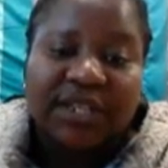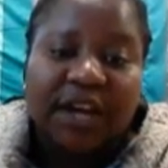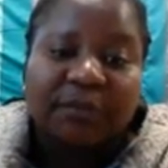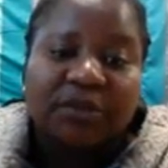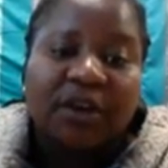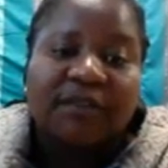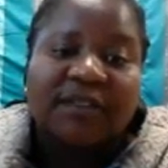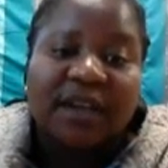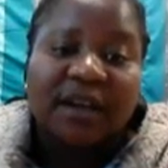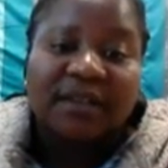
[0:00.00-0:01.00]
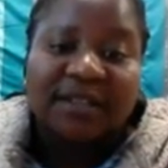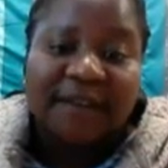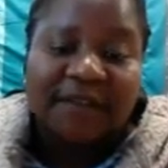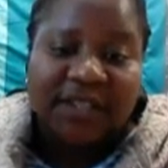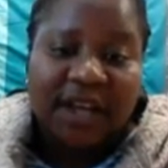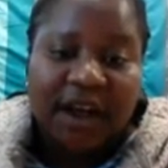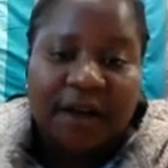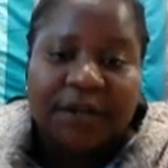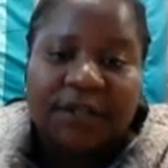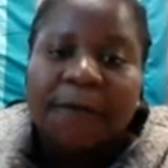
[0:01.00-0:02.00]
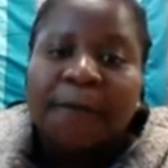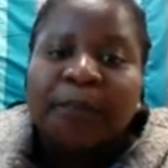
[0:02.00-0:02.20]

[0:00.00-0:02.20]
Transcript: types of surface current,